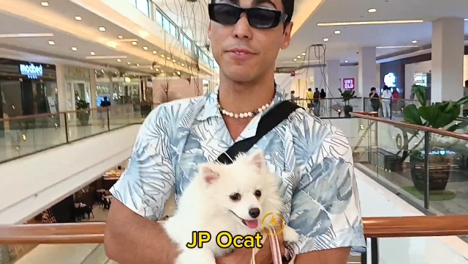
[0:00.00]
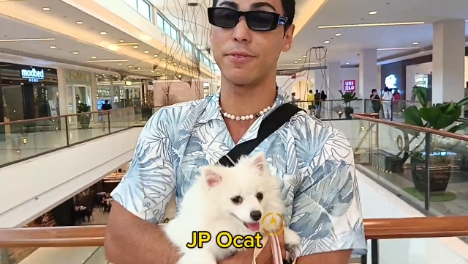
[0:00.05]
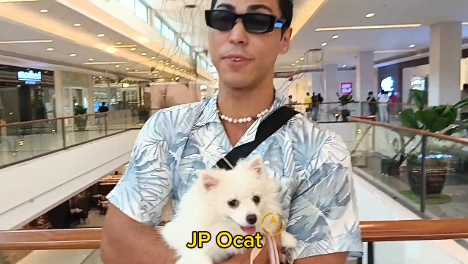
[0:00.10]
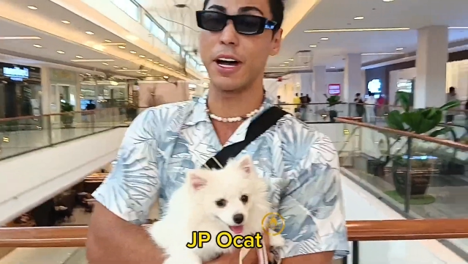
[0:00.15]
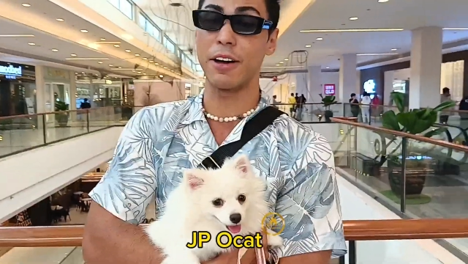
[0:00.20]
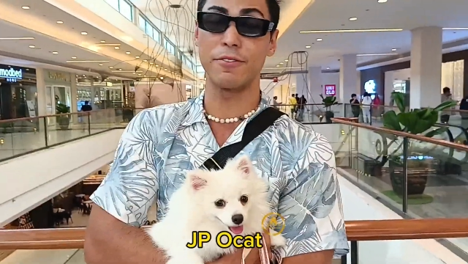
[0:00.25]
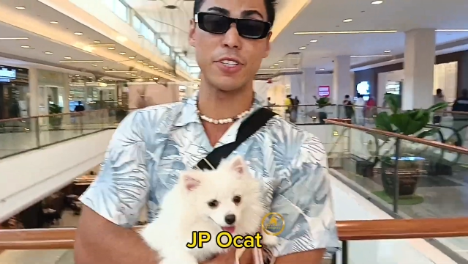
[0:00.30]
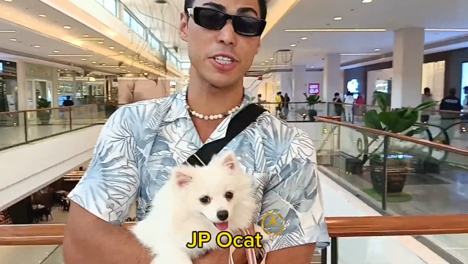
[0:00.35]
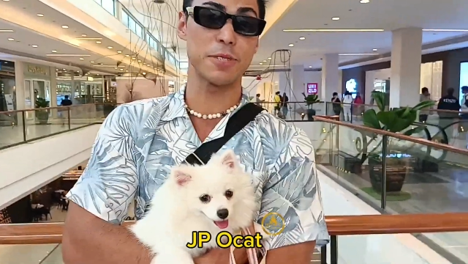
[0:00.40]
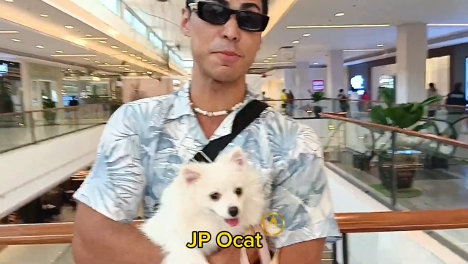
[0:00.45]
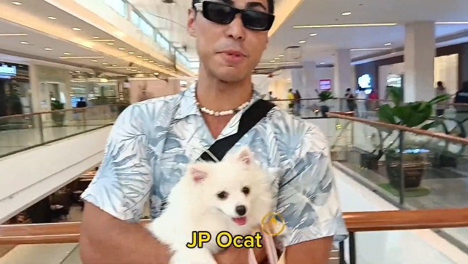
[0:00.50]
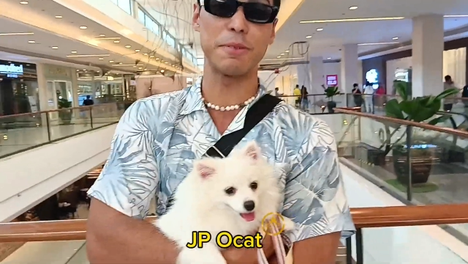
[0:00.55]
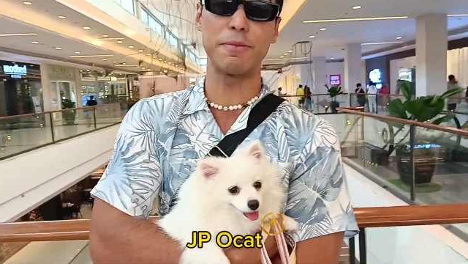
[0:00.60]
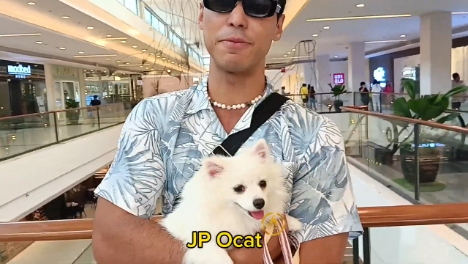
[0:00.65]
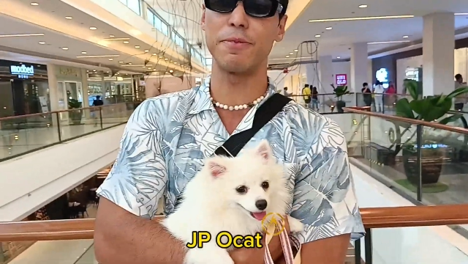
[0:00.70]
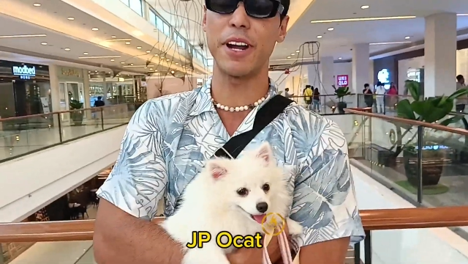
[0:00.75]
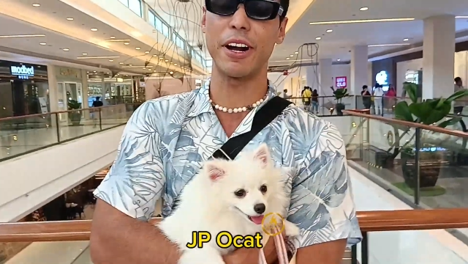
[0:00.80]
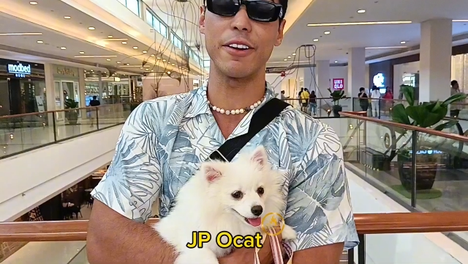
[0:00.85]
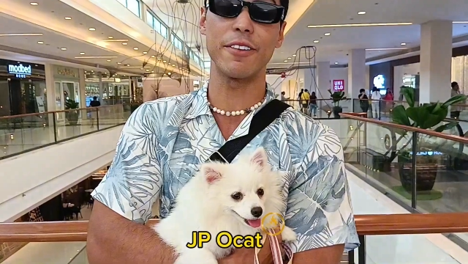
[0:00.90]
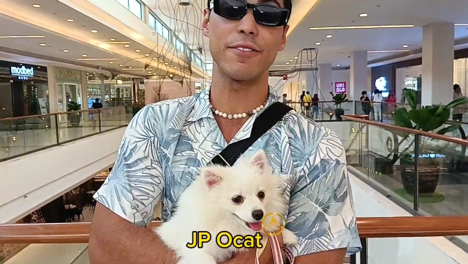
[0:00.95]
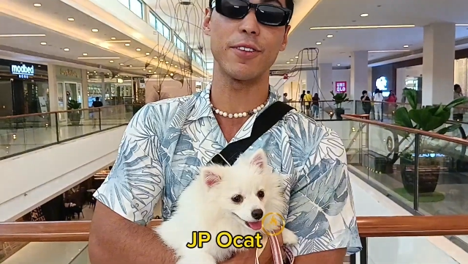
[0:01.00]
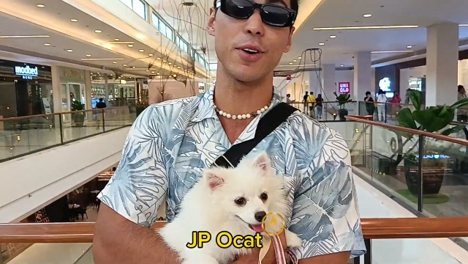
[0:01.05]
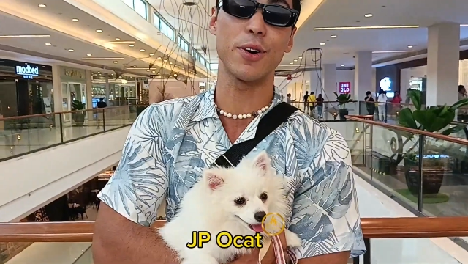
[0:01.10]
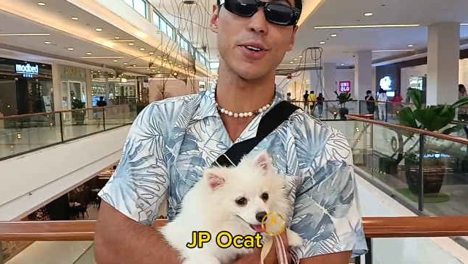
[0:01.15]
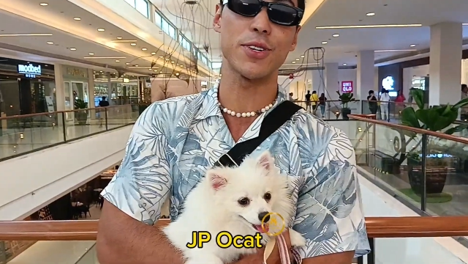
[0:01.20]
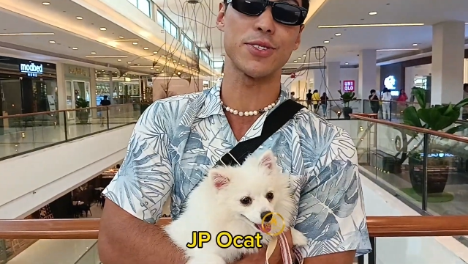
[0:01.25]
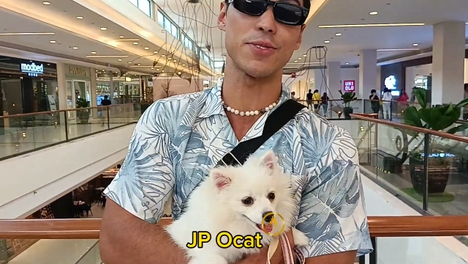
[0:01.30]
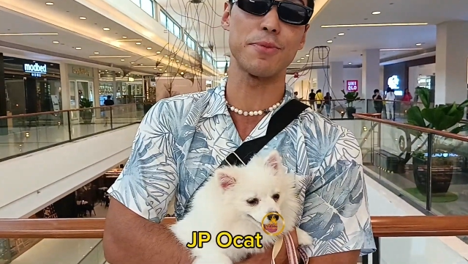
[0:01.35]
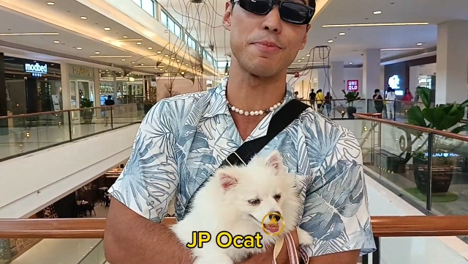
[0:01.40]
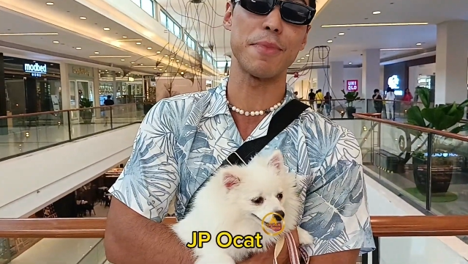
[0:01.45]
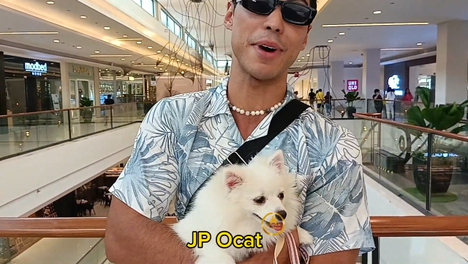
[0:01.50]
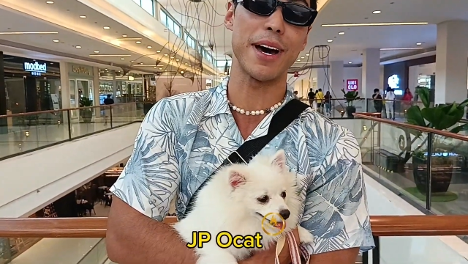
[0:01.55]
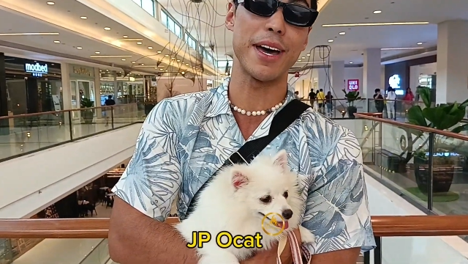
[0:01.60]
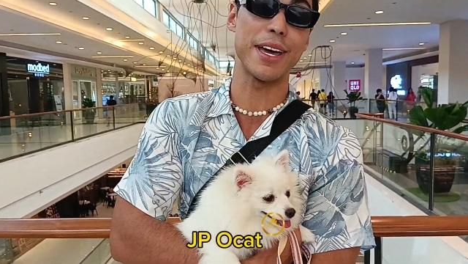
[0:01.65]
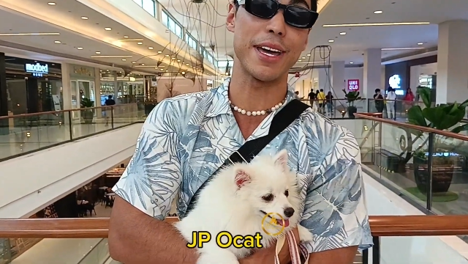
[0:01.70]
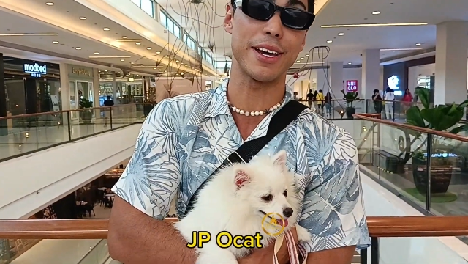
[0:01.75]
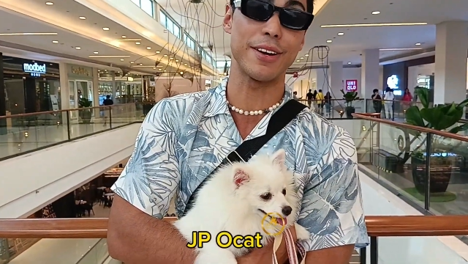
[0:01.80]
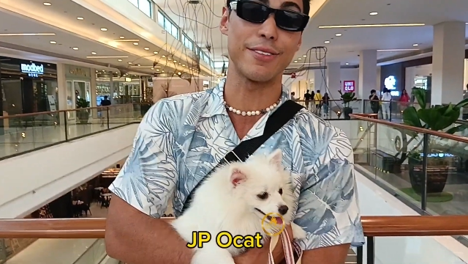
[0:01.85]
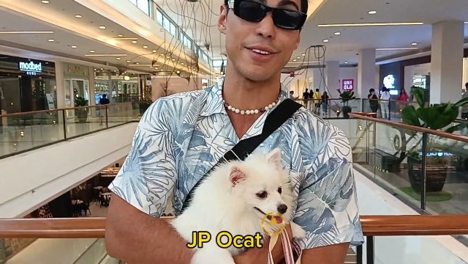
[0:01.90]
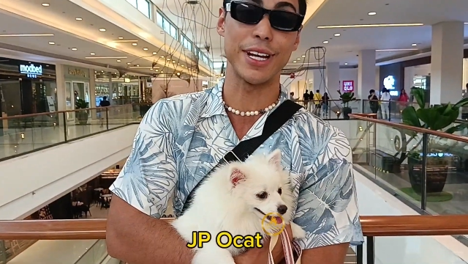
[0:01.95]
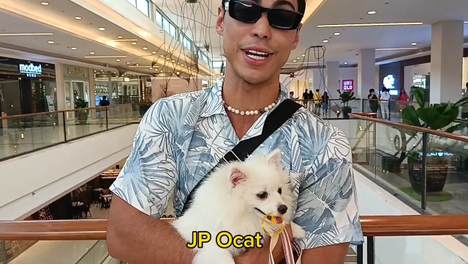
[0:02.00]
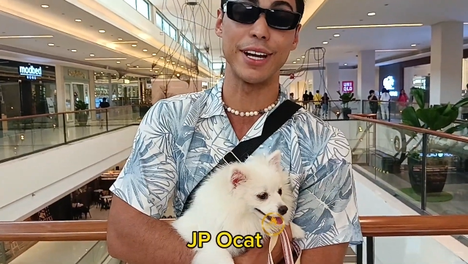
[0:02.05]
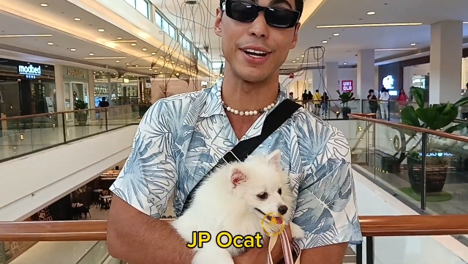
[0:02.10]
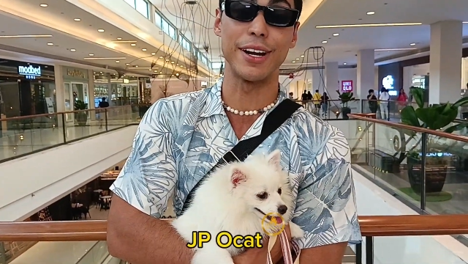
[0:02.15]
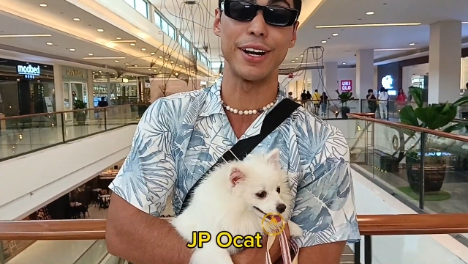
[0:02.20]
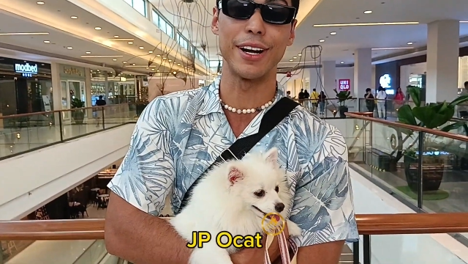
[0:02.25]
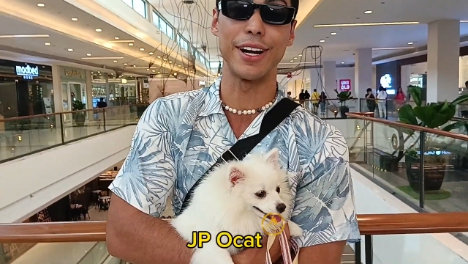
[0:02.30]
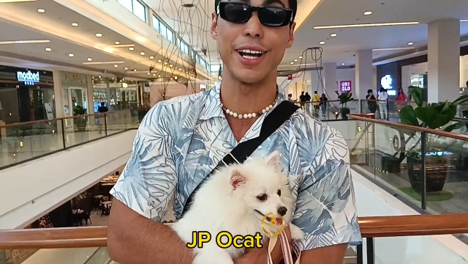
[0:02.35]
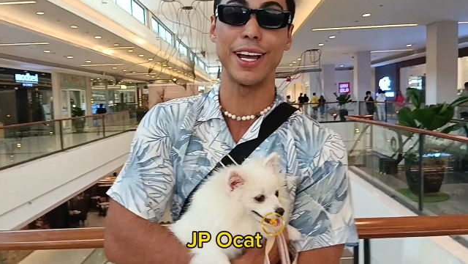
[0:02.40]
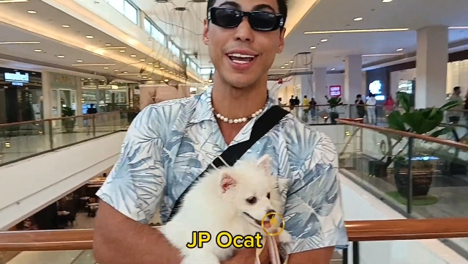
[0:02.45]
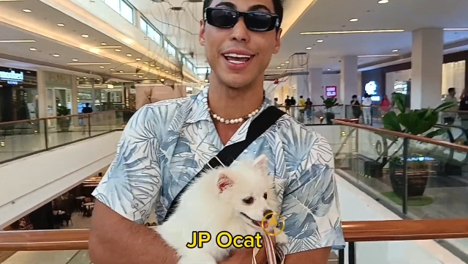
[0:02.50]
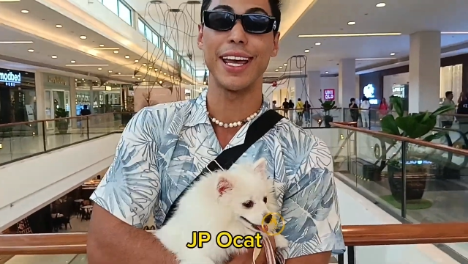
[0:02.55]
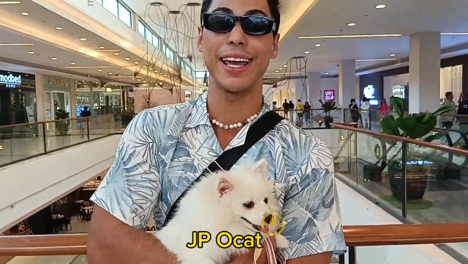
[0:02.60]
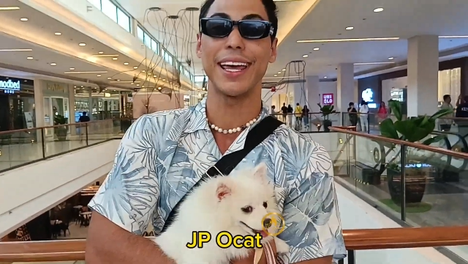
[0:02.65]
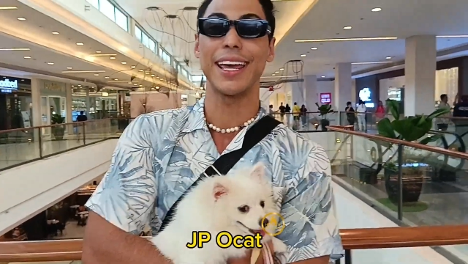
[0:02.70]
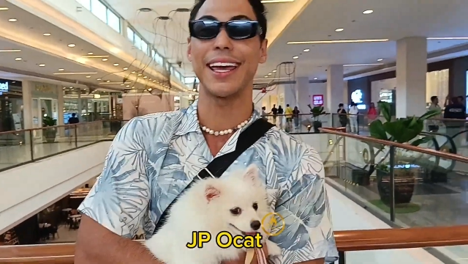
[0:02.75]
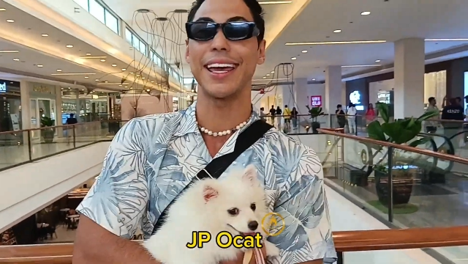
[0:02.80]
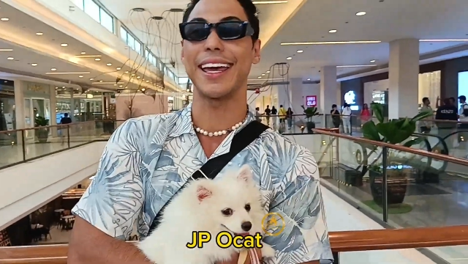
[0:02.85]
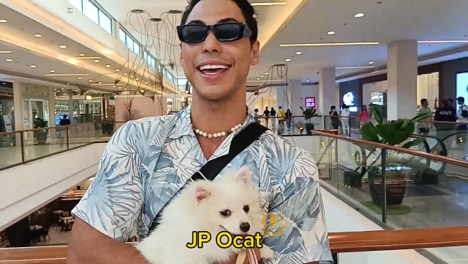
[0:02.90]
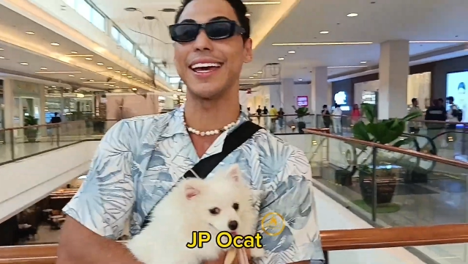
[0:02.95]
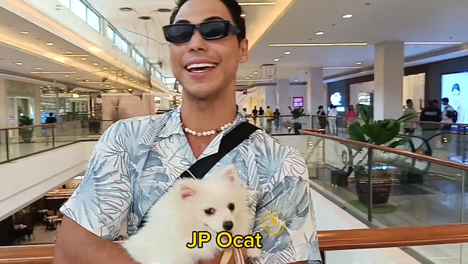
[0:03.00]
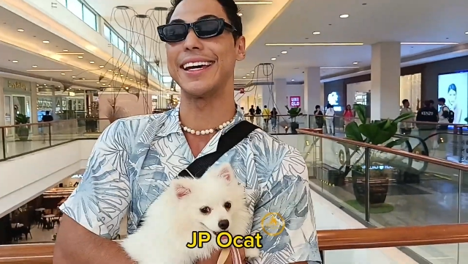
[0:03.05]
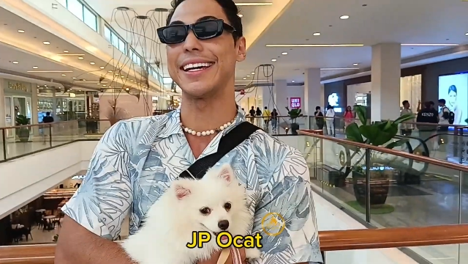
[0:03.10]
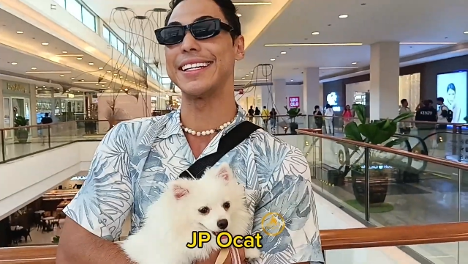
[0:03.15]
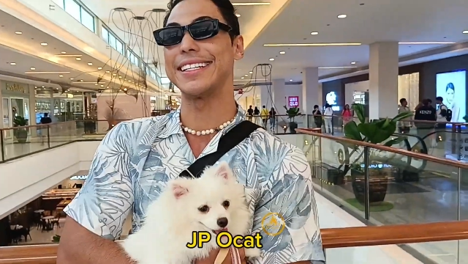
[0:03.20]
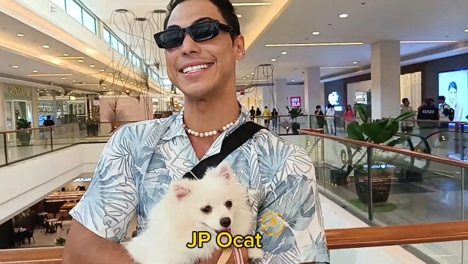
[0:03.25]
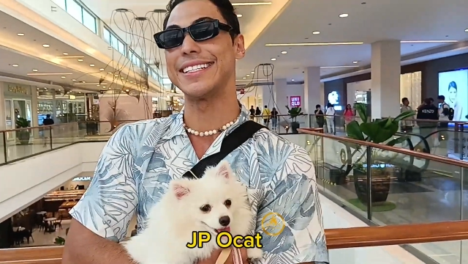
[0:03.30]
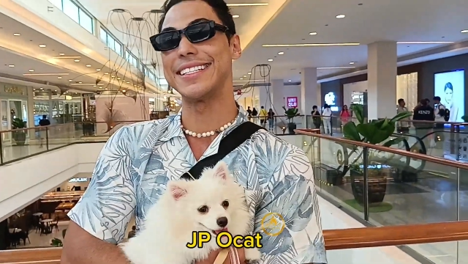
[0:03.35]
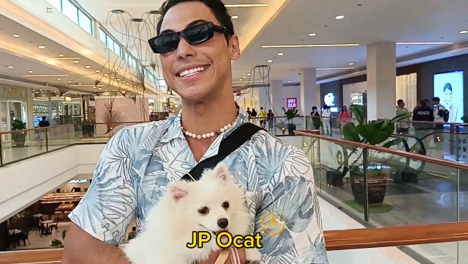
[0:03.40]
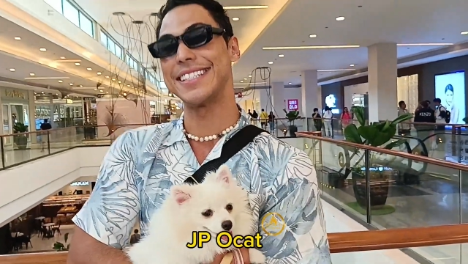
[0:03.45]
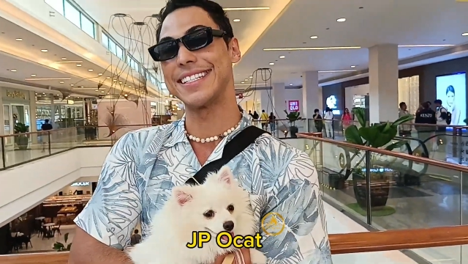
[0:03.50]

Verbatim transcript: I've just been very focused with my career and